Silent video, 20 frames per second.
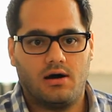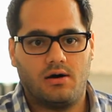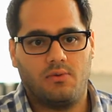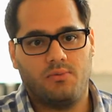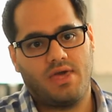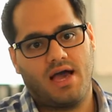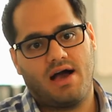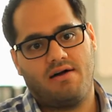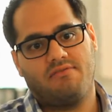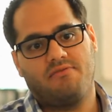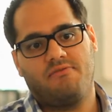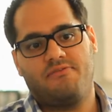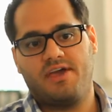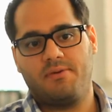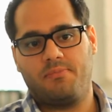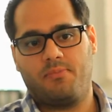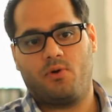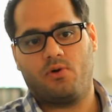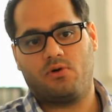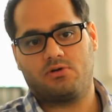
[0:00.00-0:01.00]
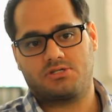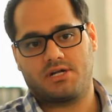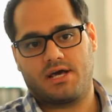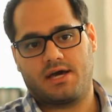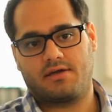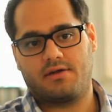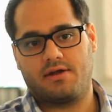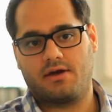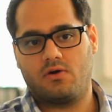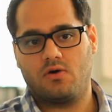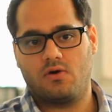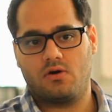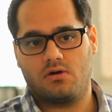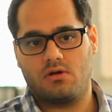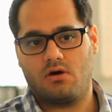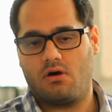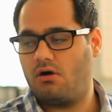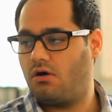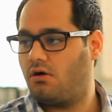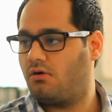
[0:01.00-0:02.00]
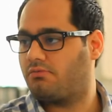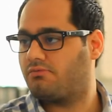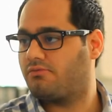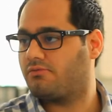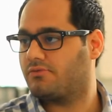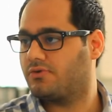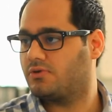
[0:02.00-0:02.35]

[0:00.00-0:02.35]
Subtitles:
We have a very poor track record of